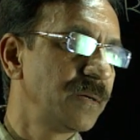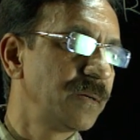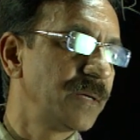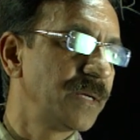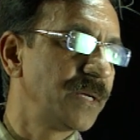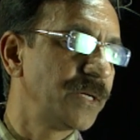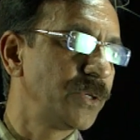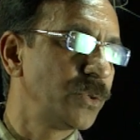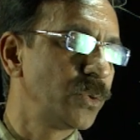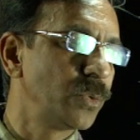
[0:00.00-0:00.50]

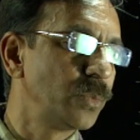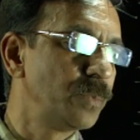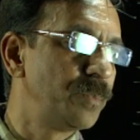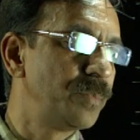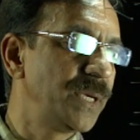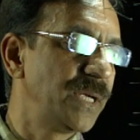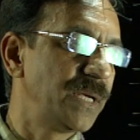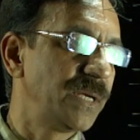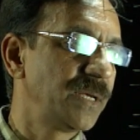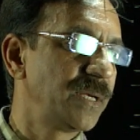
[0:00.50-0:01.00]
into
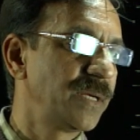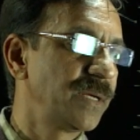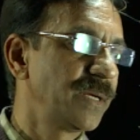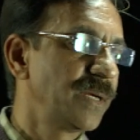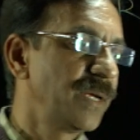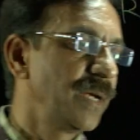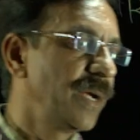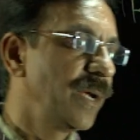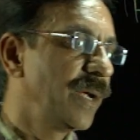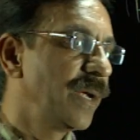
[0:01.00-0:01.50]
B
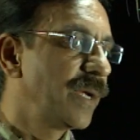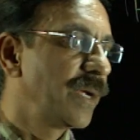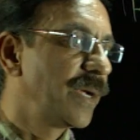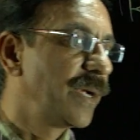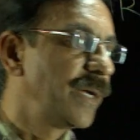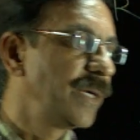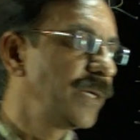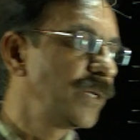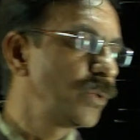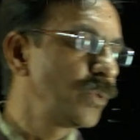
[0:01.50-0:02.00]

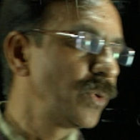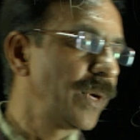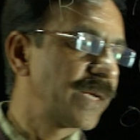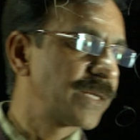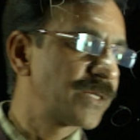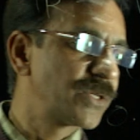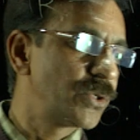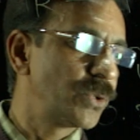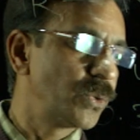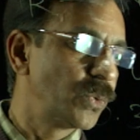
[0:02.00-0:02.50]
into
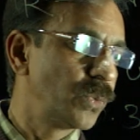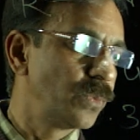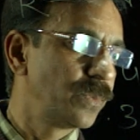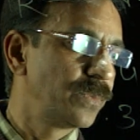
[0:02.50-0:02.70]
XU